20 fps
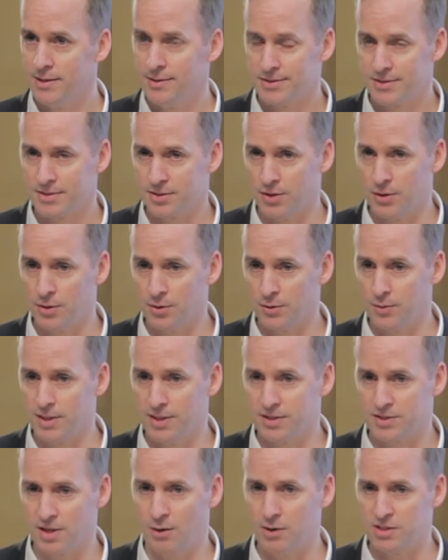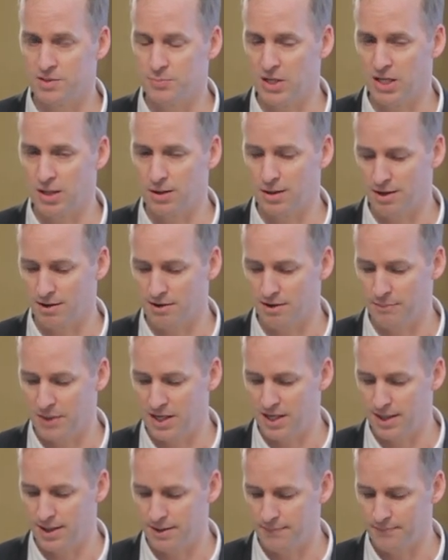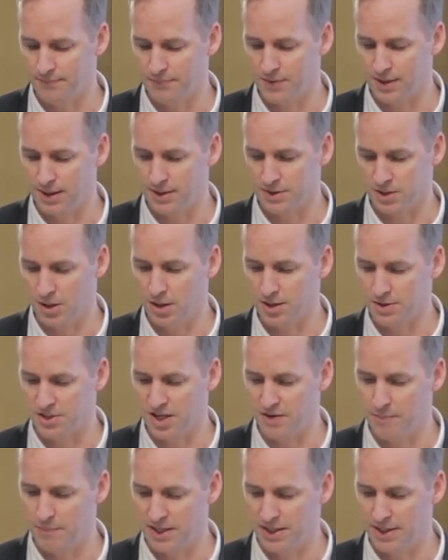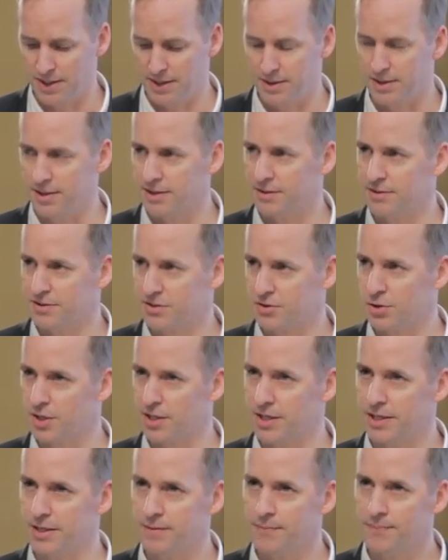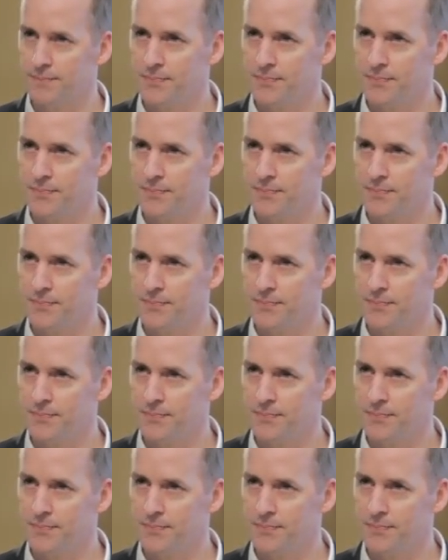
So it's always been clear to me, as long as I've been in the industry,